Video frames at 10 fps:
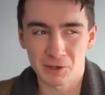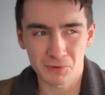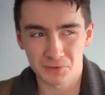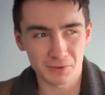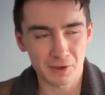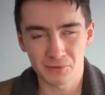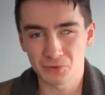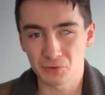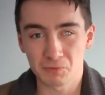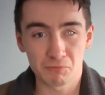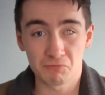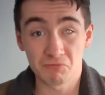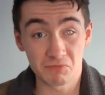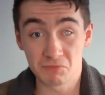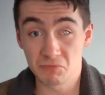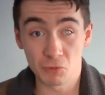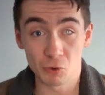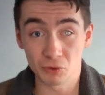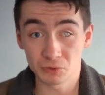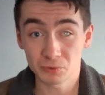I thought,
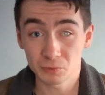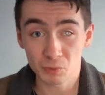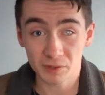awful